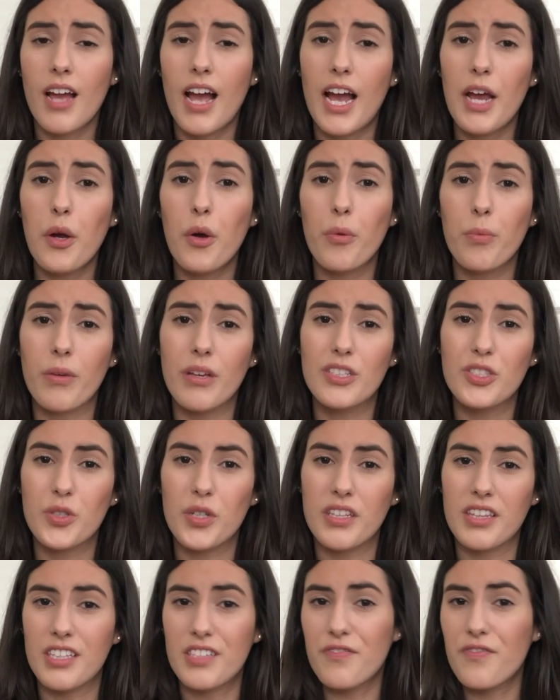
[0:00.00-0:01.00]
I hope you
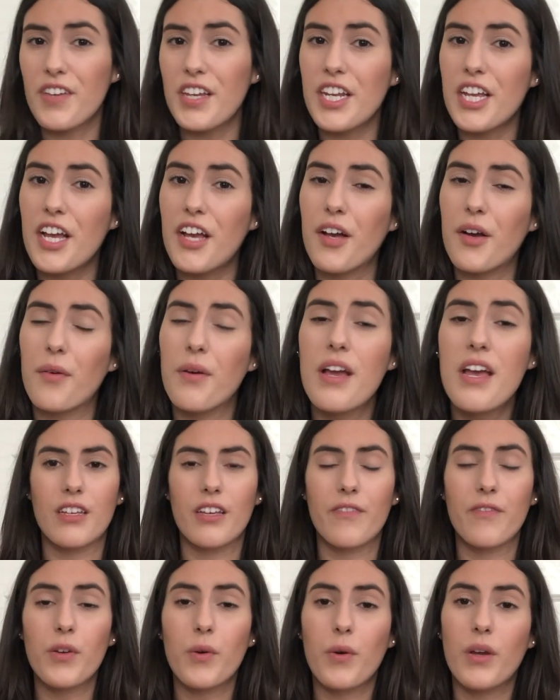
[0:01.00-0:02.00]
enjoyed this video.
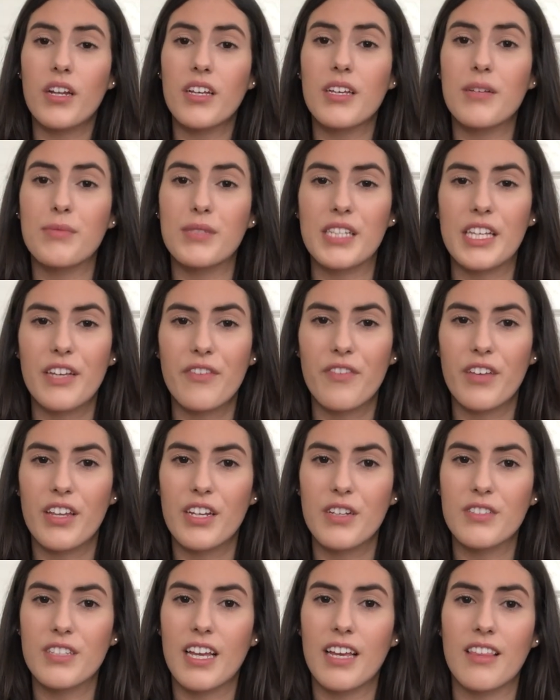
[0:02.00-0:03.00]
If you want to keep seeing
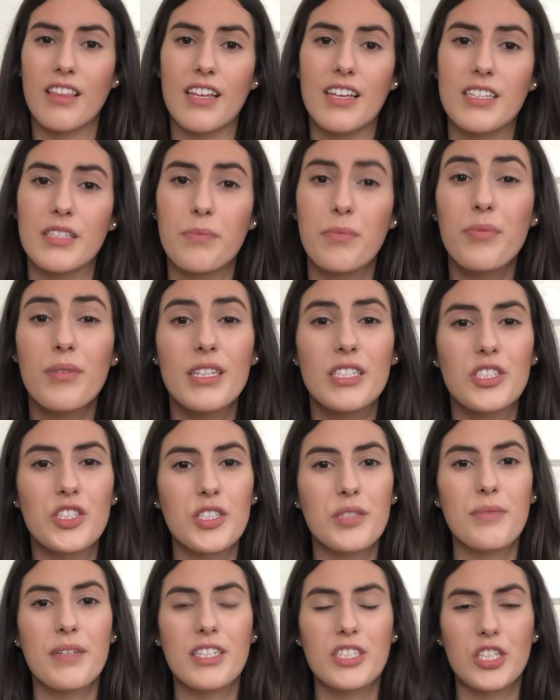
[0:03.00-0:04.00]
videos like this, please
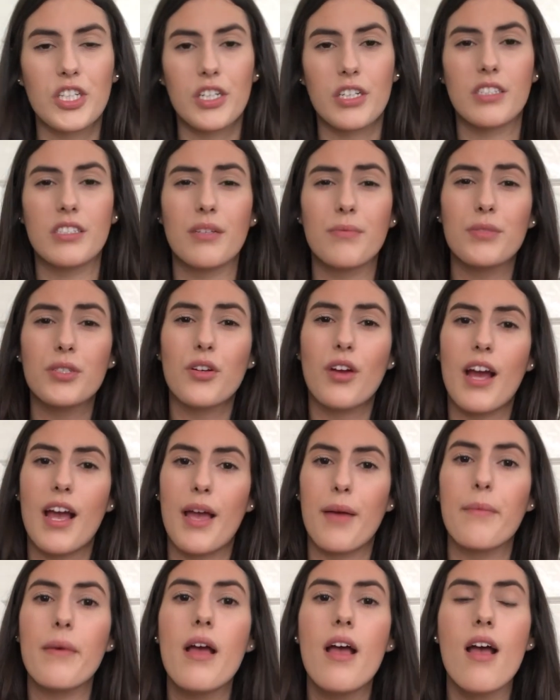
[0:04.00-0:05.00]
just make sure to
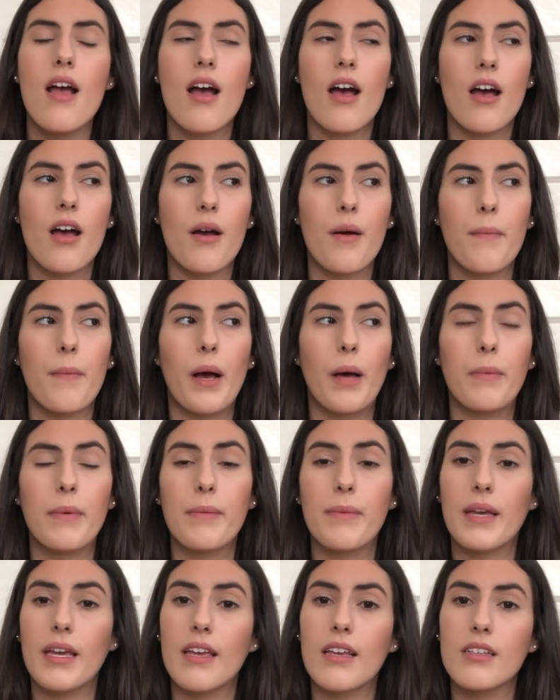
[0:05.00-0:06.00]
subscribe. I'll be
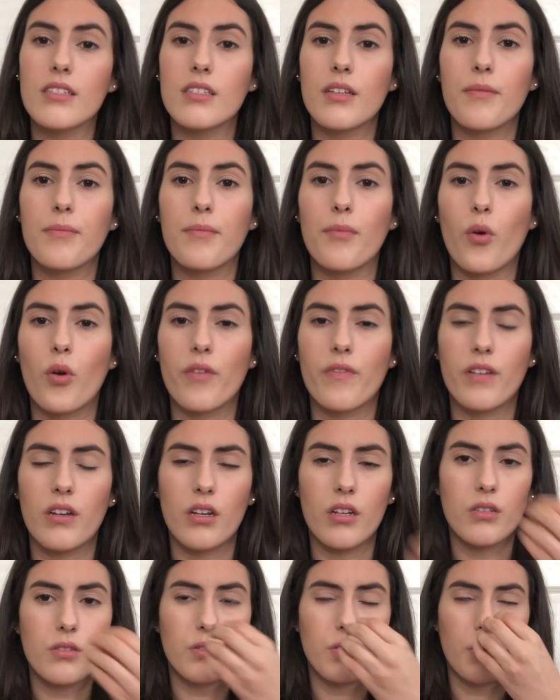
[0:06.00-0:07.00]
making some more
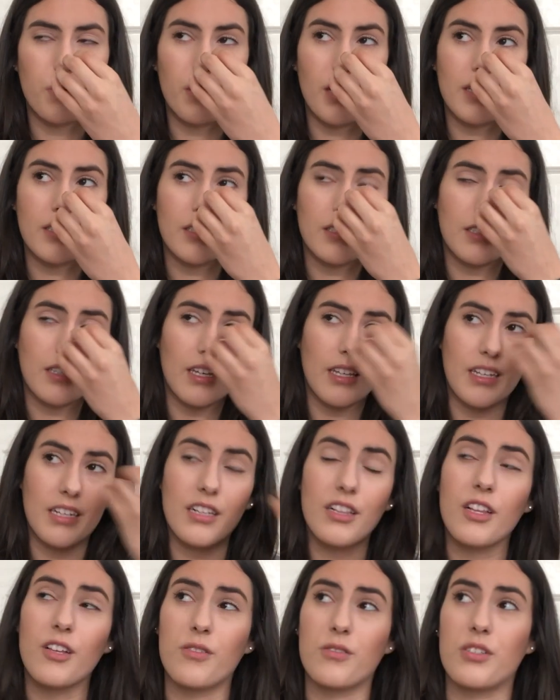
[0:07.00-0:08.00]
videos soon as it's getting
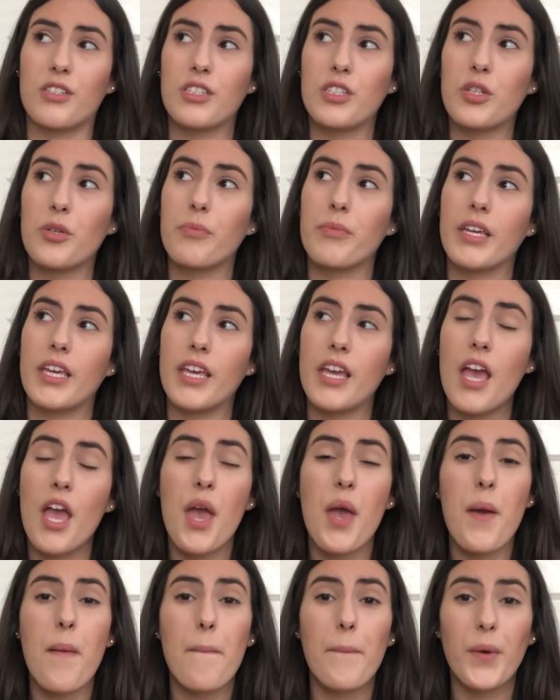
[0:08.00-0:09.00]
closer to me
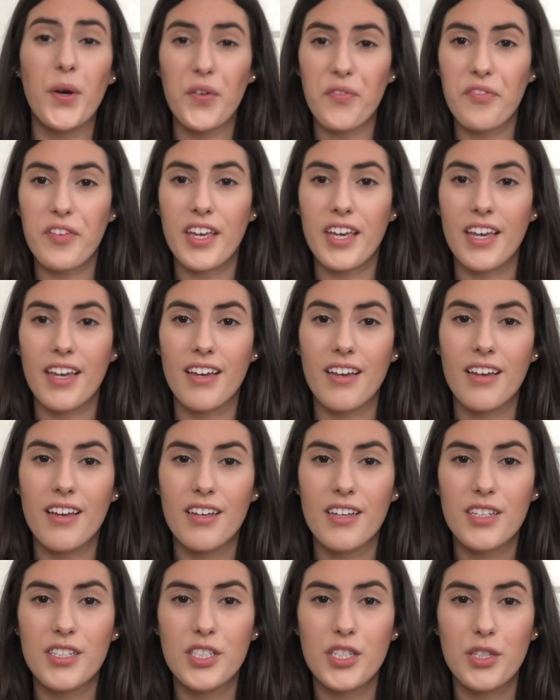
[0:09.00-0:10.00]
moving
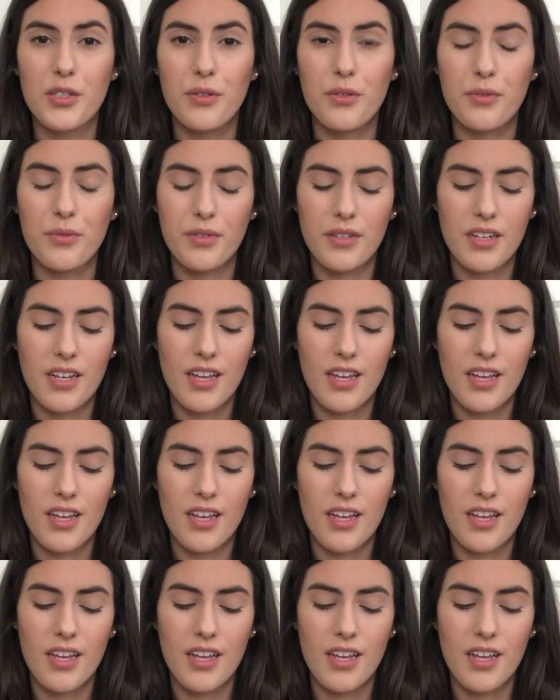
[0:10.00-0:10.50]
to